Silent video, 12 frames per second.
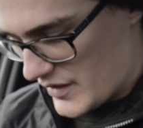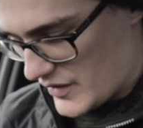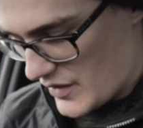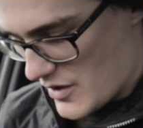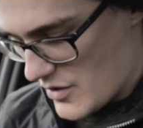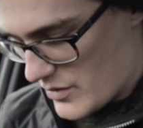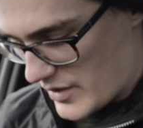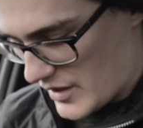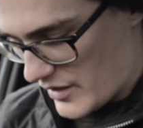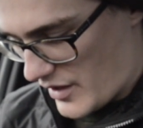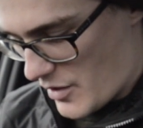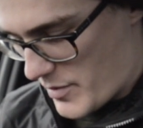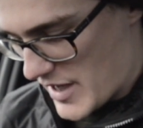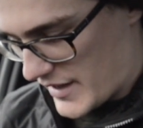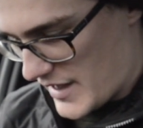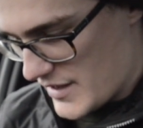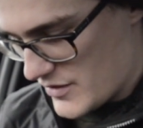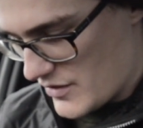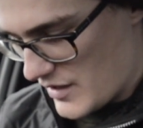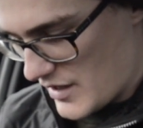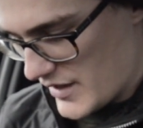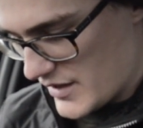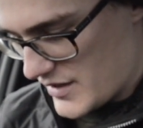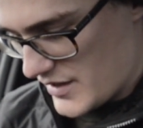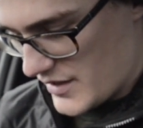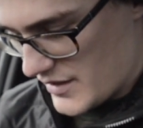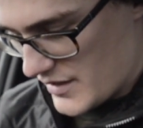so I'm going to go back into light,